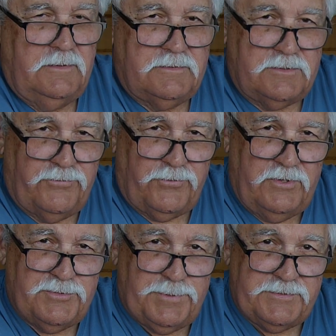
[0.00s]
So for
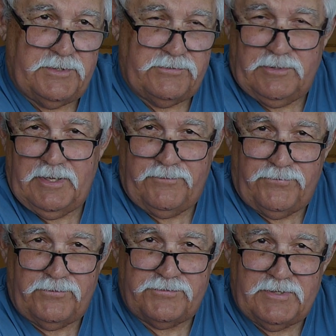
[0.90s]
each position, like
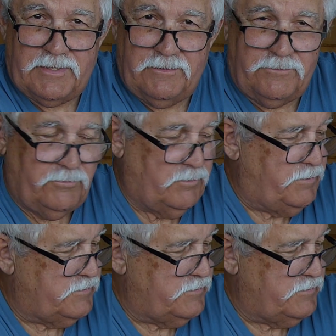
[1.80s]
first, second, third